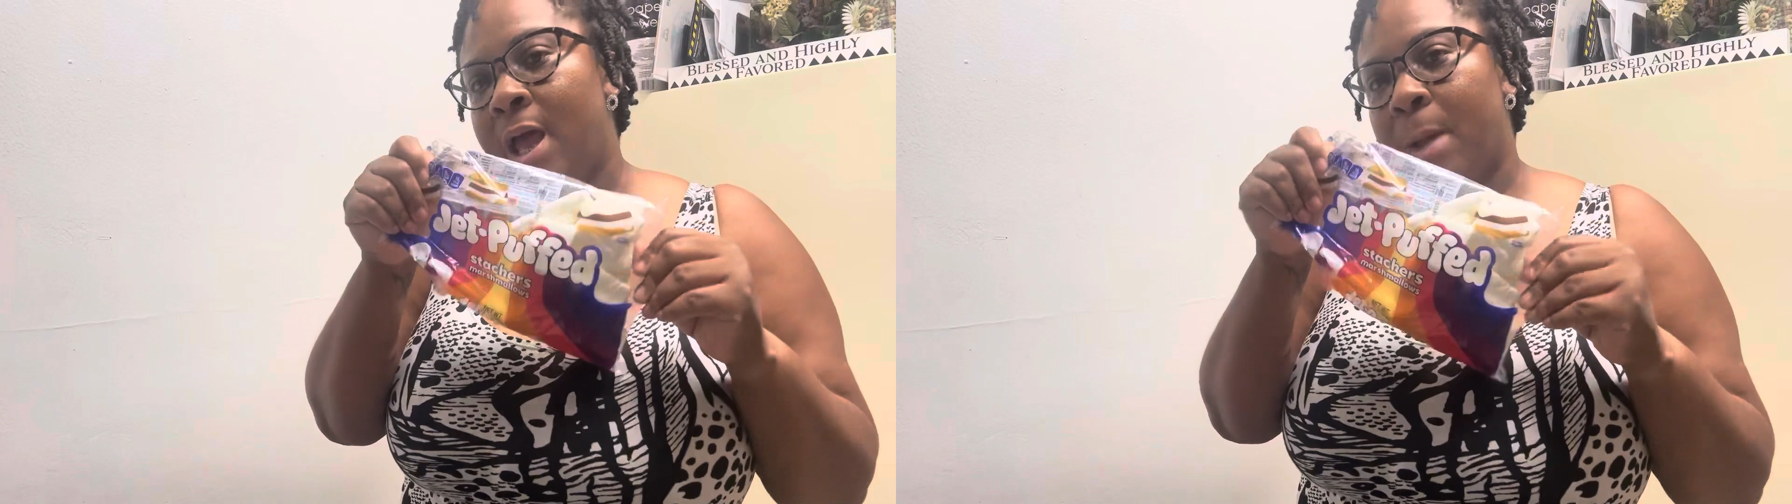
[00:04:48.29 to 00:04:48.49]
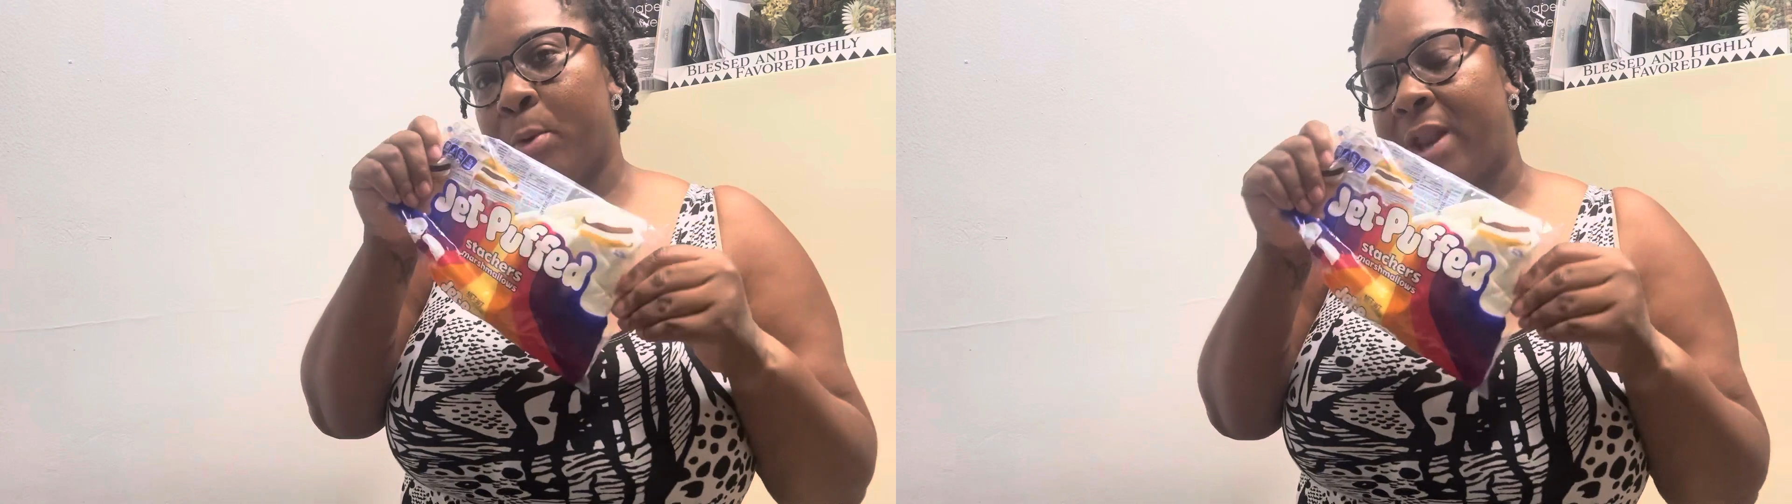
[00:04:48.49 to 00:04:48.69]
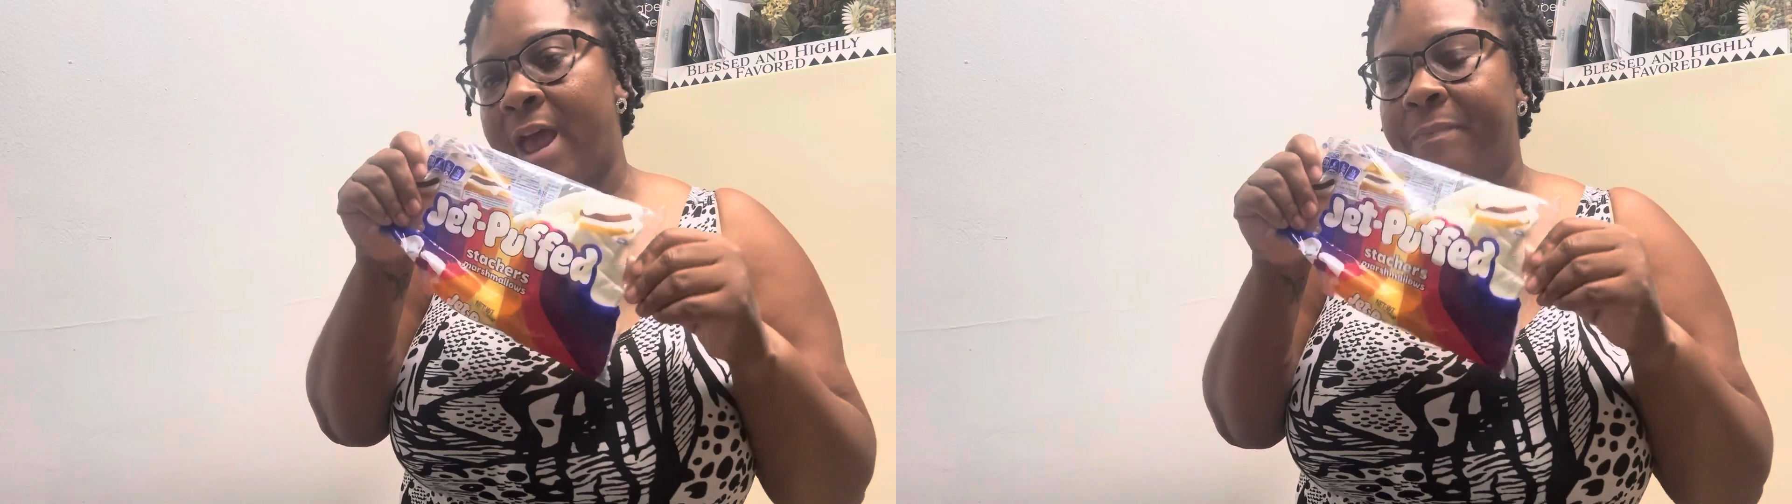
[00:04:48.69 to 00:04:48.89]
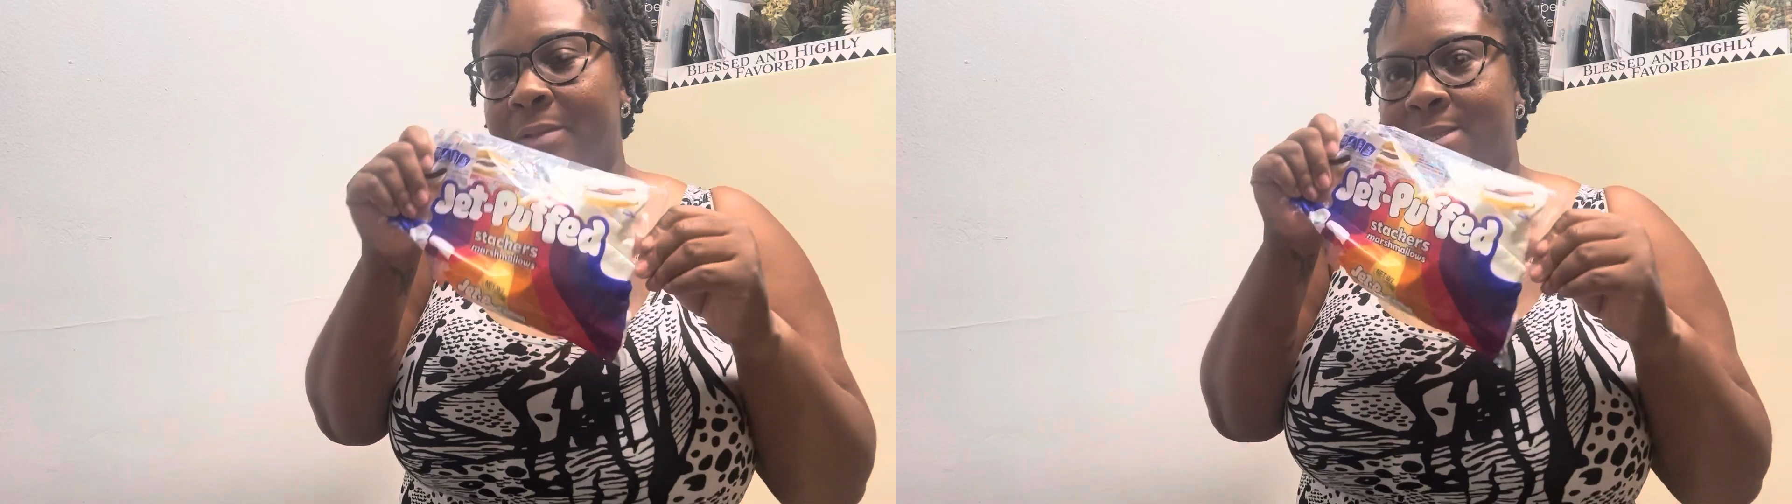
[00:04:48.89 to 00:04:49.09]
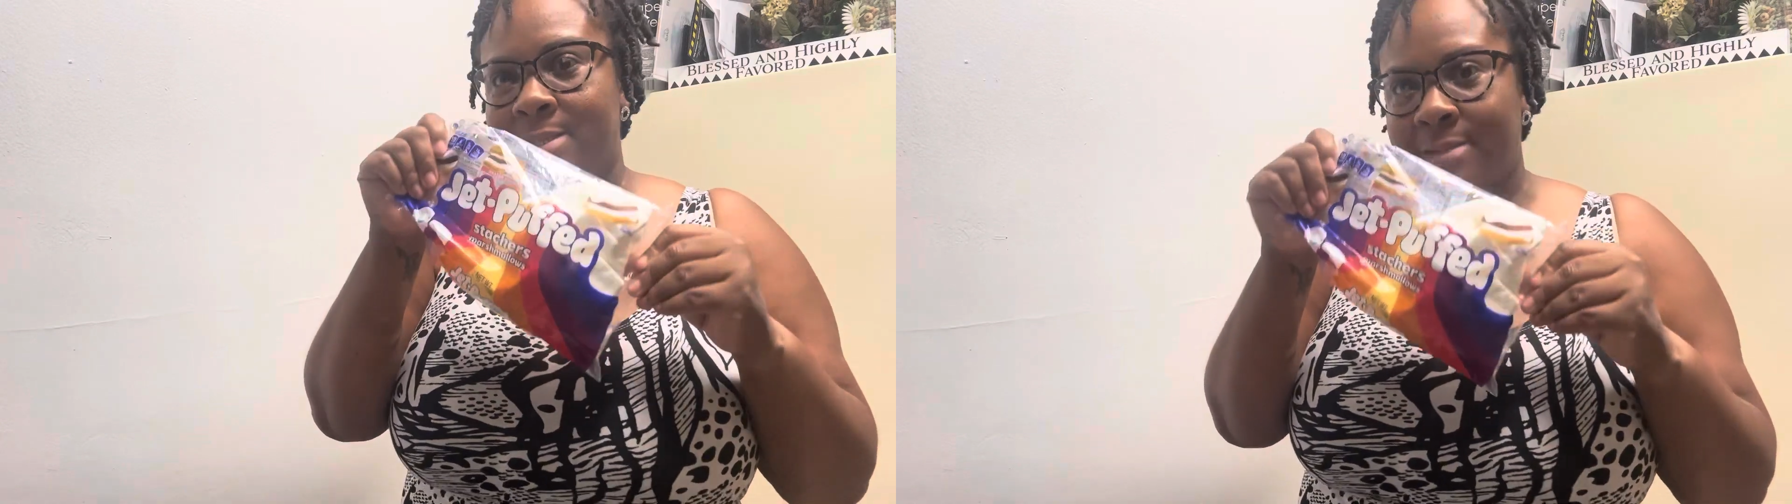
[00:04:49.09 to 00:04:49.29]
I'm gonna have to
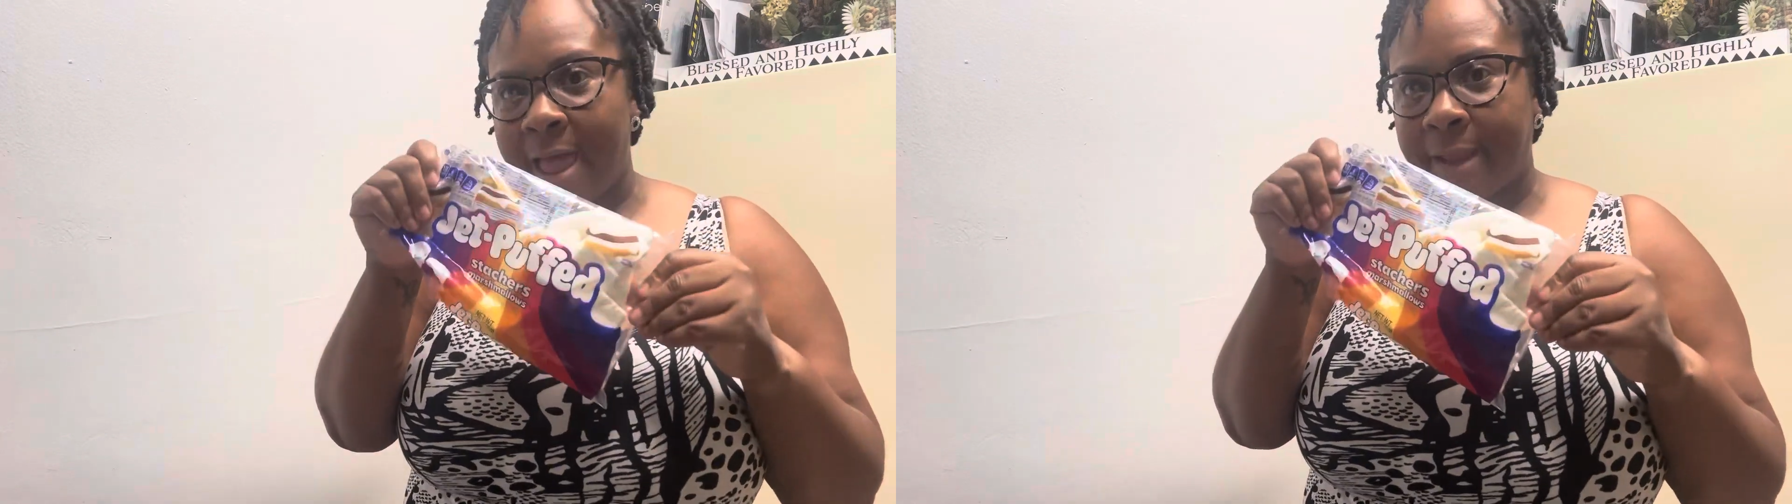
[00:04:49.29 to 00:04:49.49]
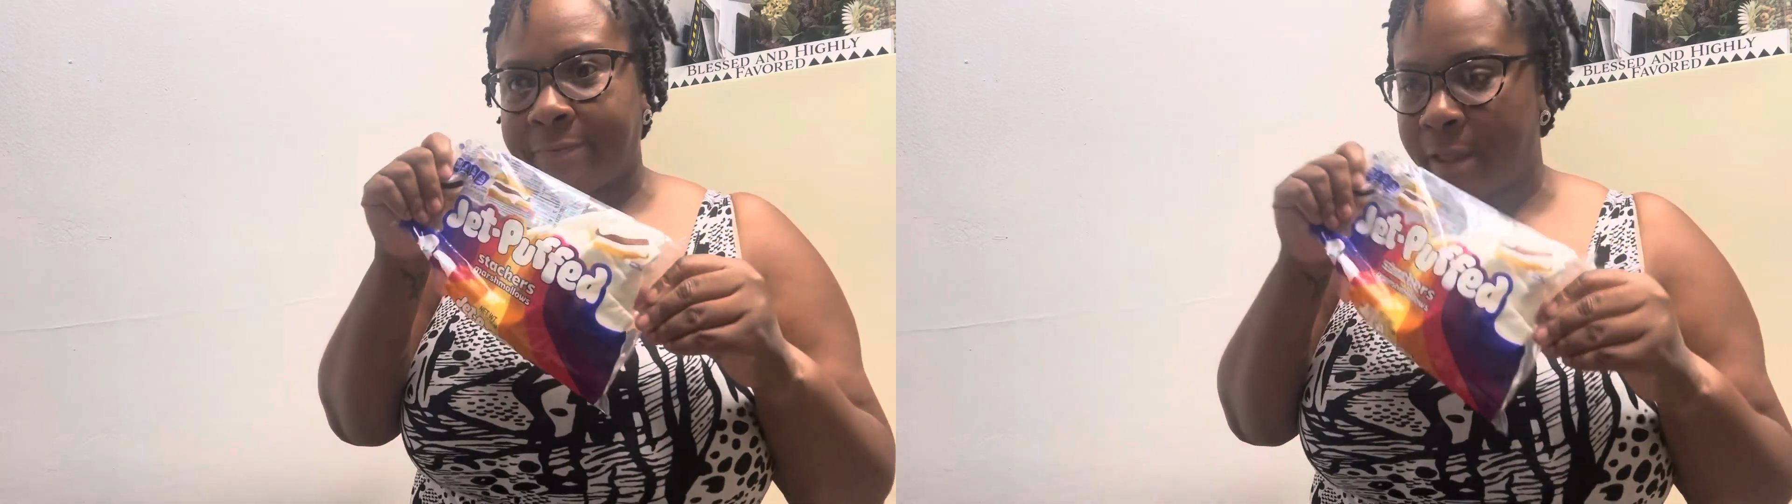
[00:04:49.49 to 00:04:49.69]
stack